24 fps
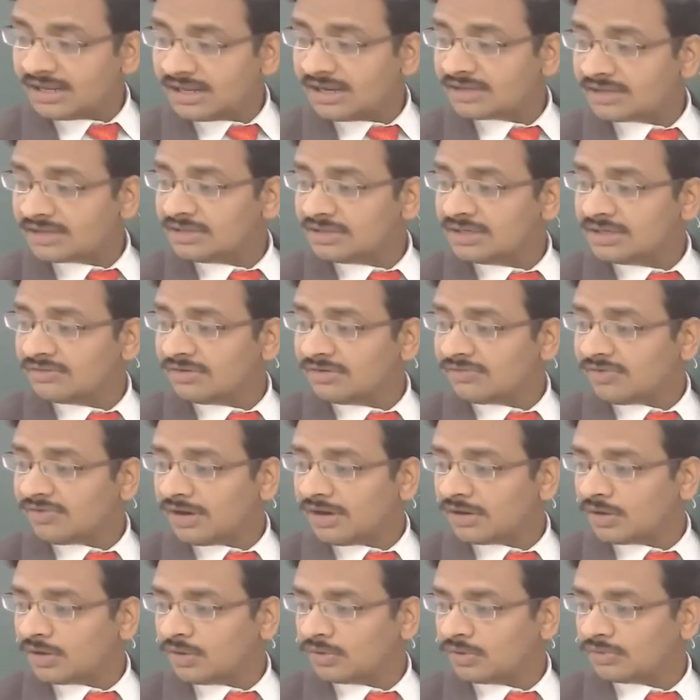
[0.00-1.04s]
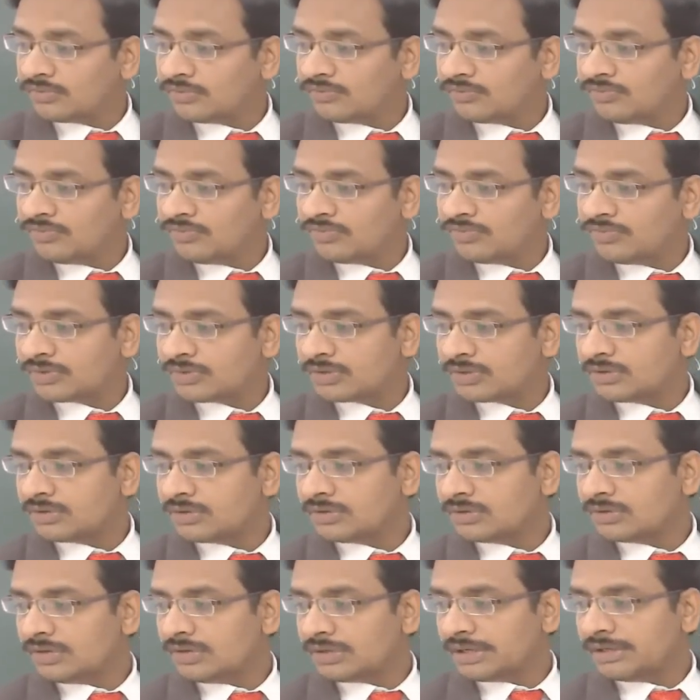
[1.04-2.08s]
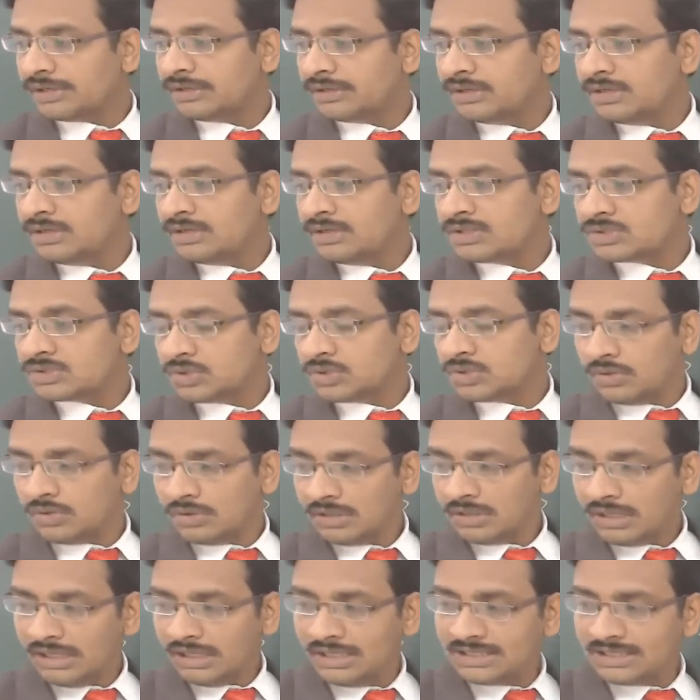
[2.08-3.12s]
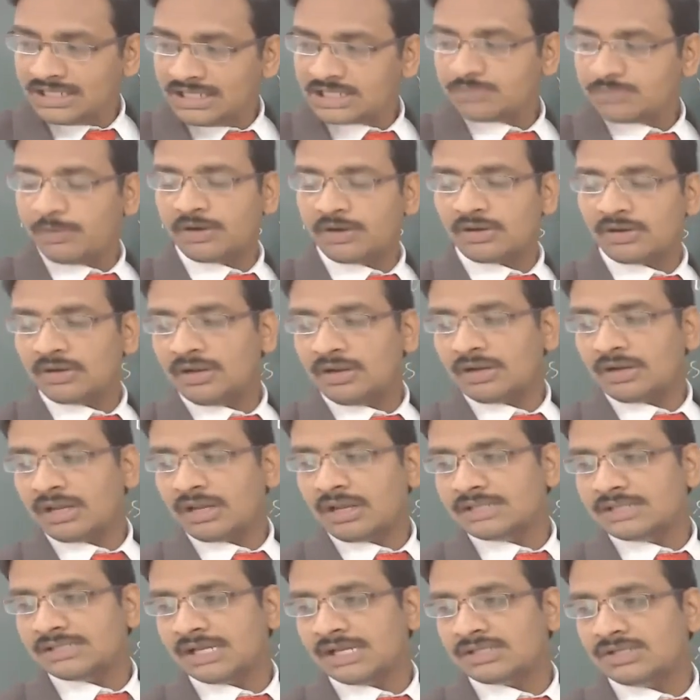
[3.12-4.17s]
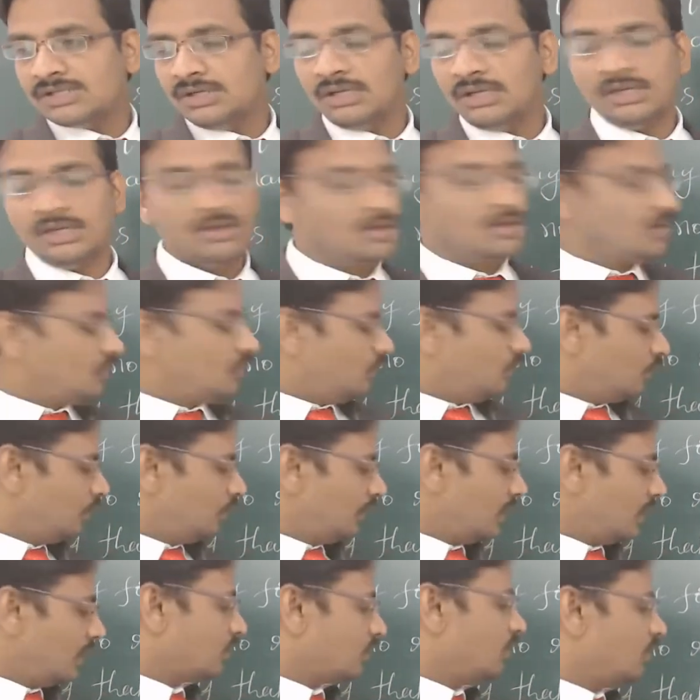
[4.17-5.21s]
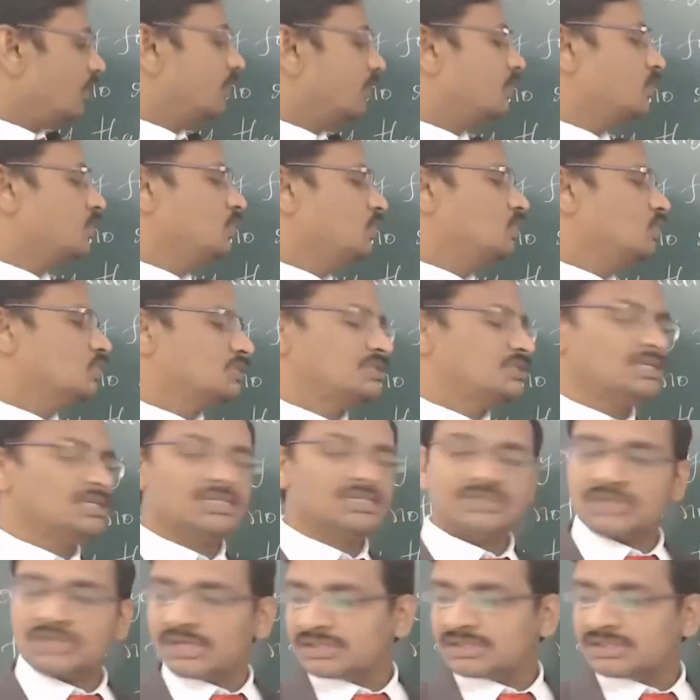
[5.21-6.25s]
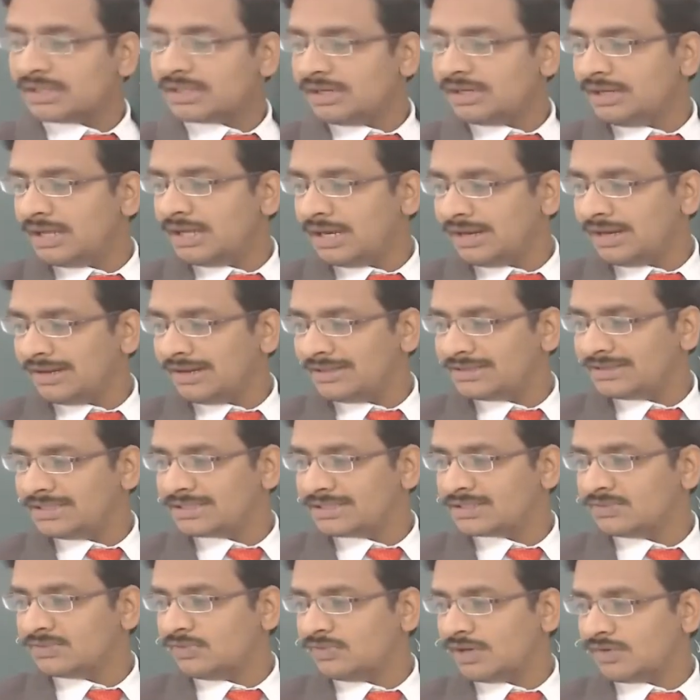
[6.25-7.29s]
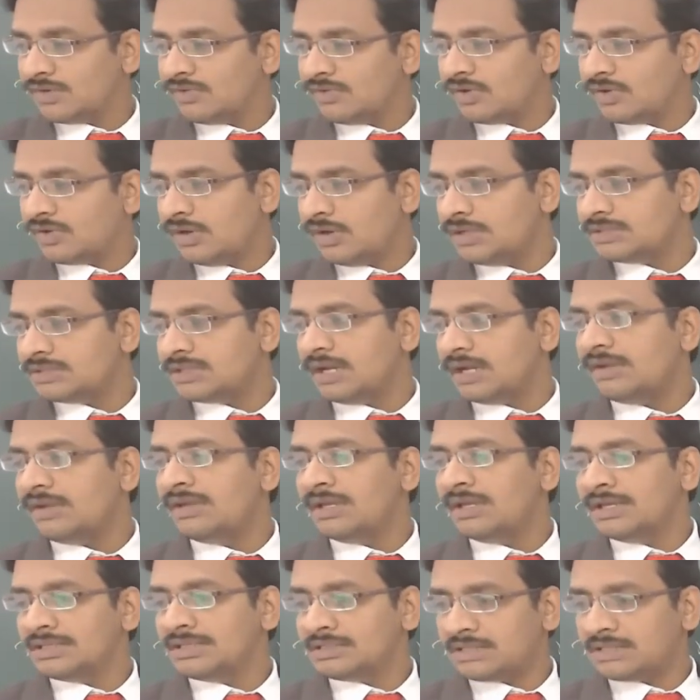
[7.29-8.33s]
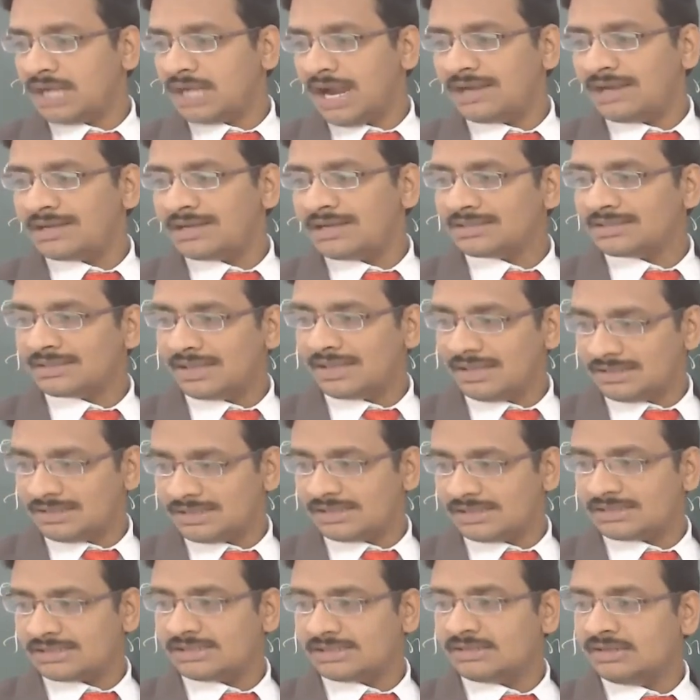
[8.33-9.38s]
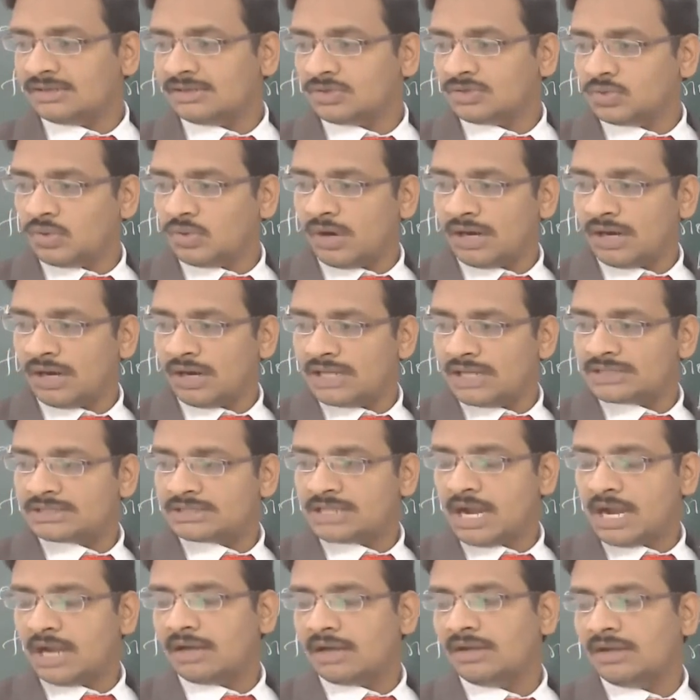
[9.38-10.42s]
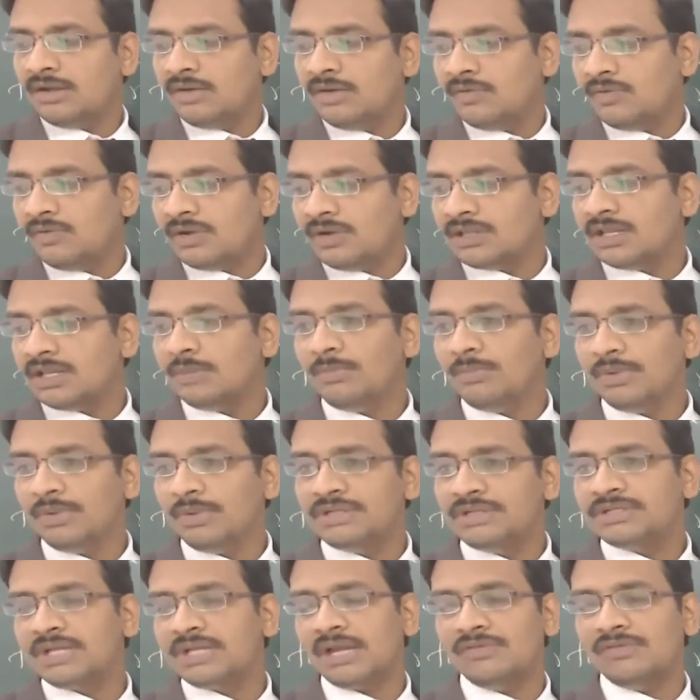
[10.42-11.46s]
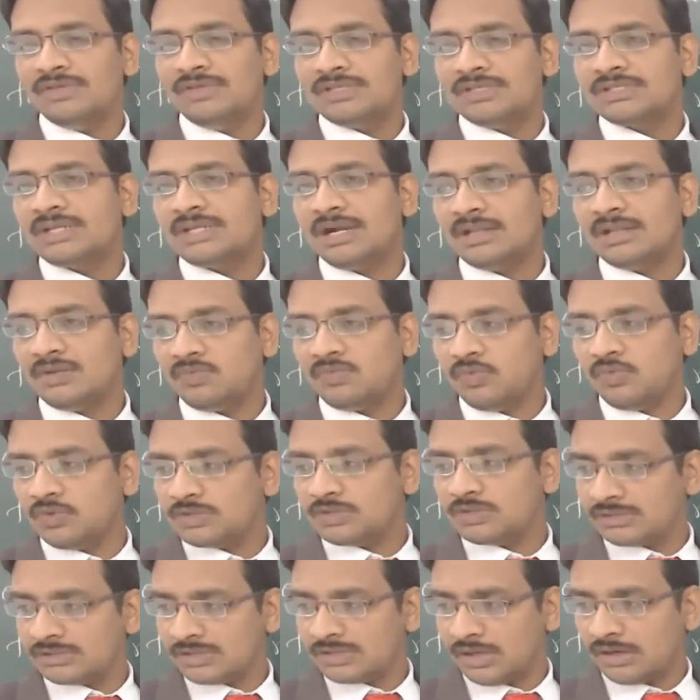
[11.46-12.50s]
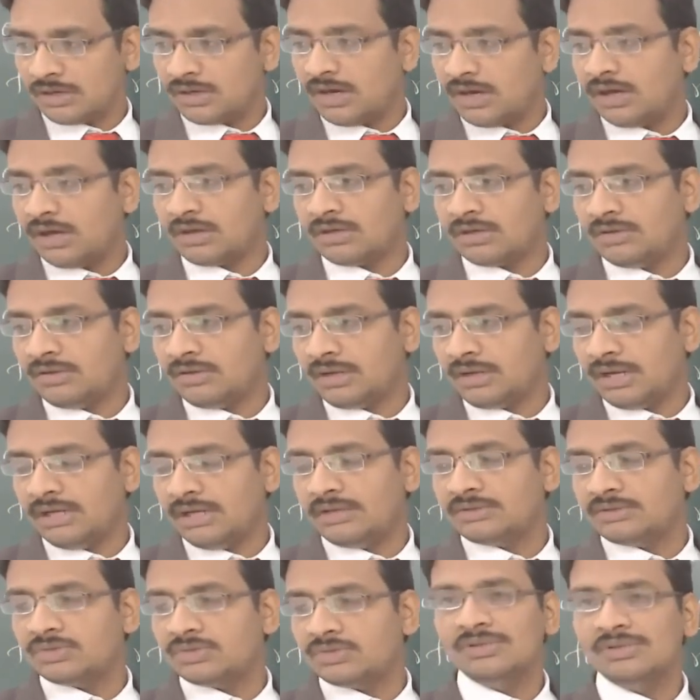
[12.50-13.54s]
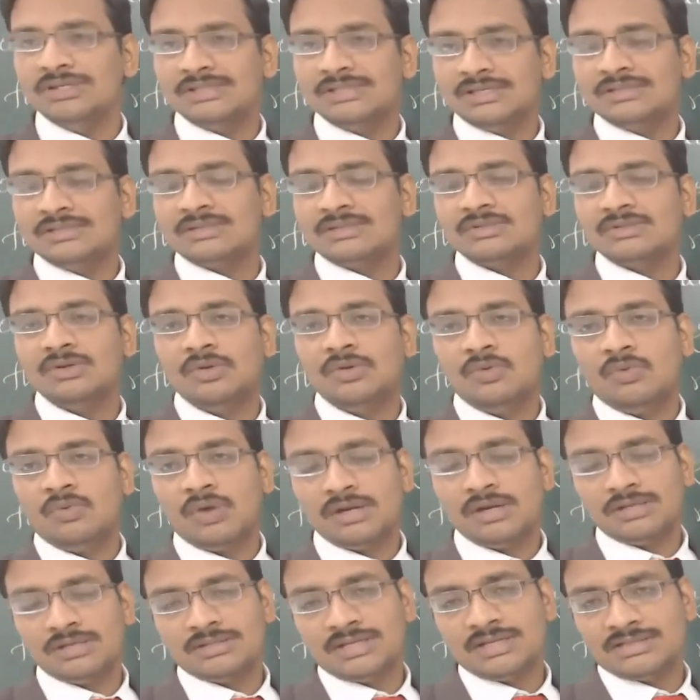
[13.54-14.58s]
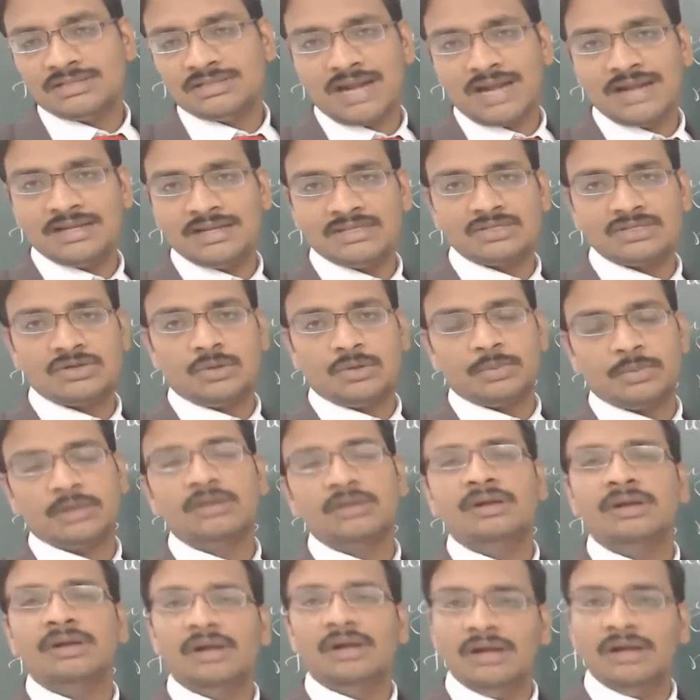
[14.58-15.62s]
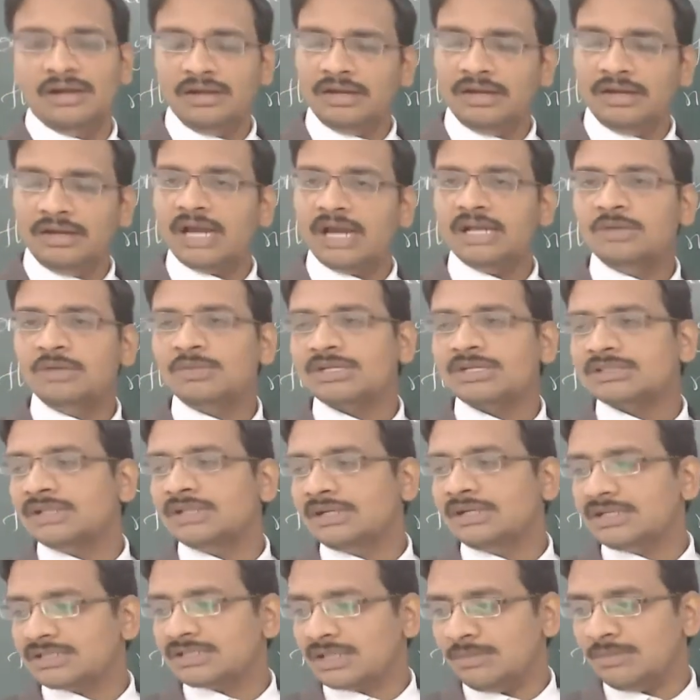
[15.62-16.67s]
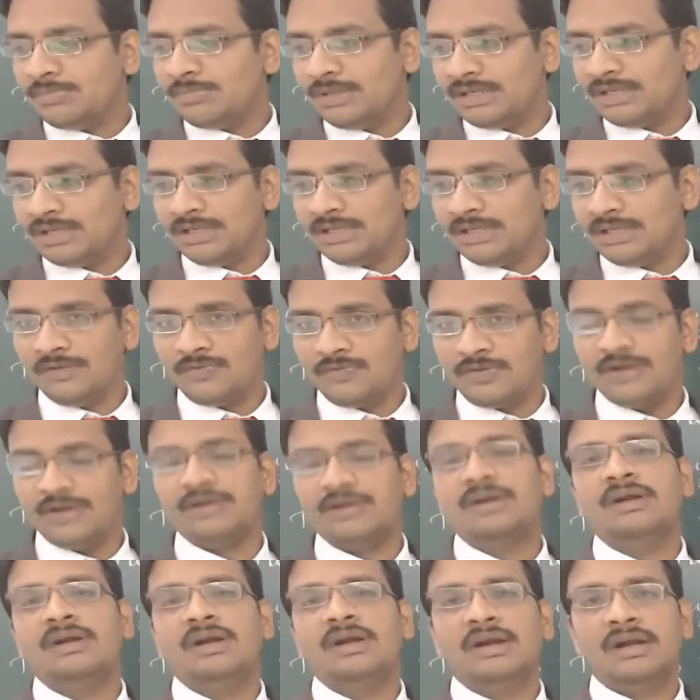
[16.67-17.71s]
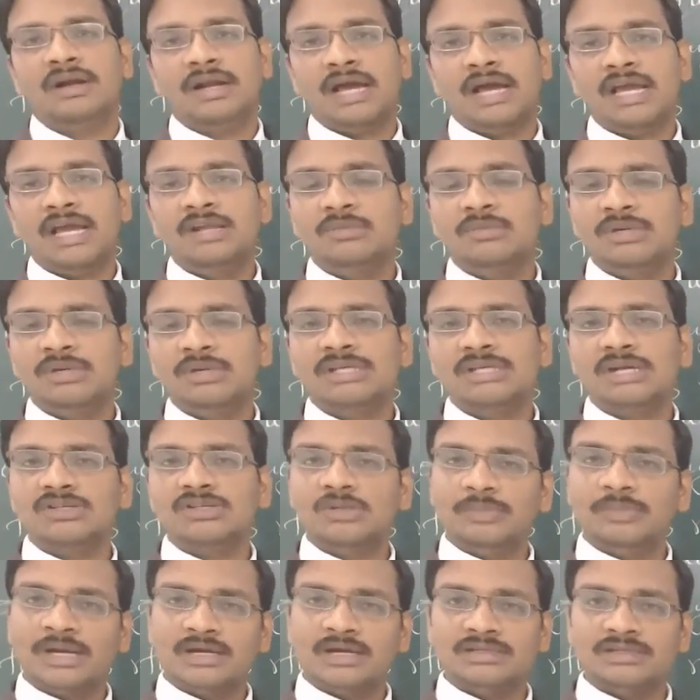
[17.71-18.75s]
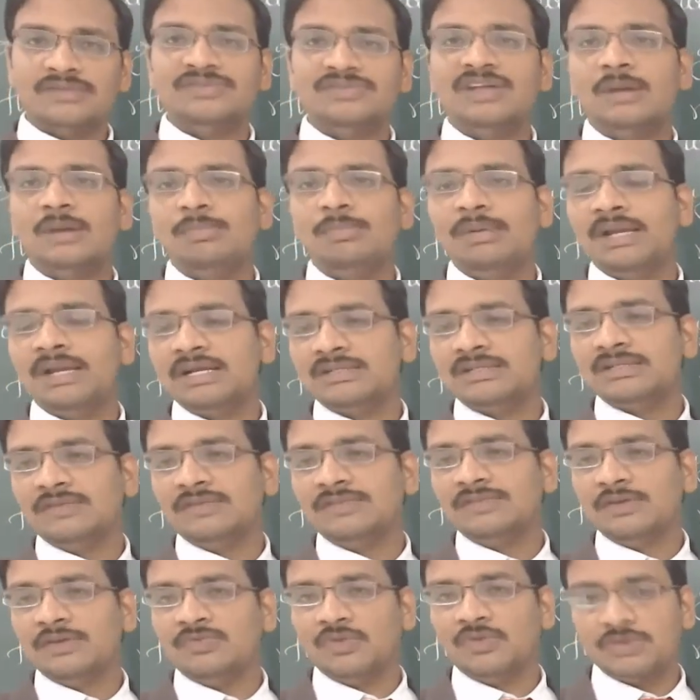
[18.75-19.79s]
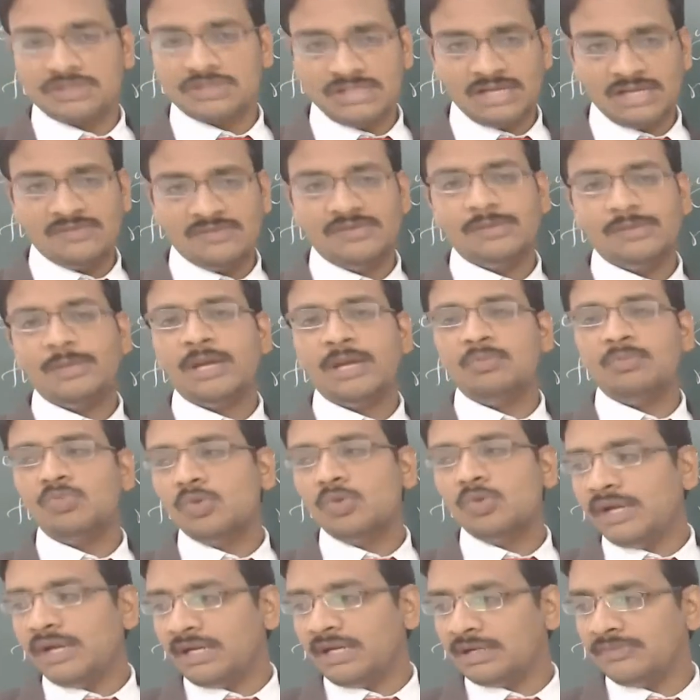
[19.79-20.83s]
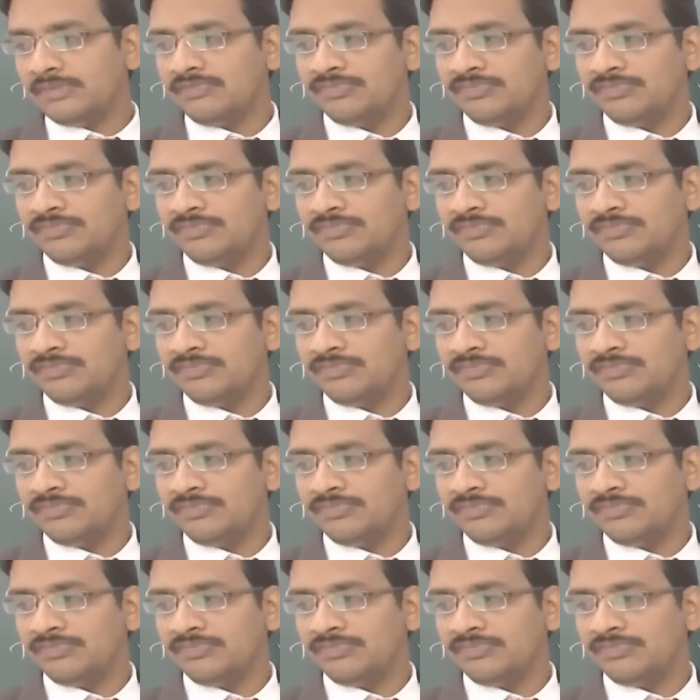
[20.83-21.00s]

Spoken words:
actually it will fall down. Got it? So in this particular case actually we are going to use this structural analysis, what we call as the statics cases, to understand whether bridge can withstand the forces or not, right? So this is what is the statics topic. In dynamics, that is completely different. Dynamics actually, because of the application of the force, there will be a movement,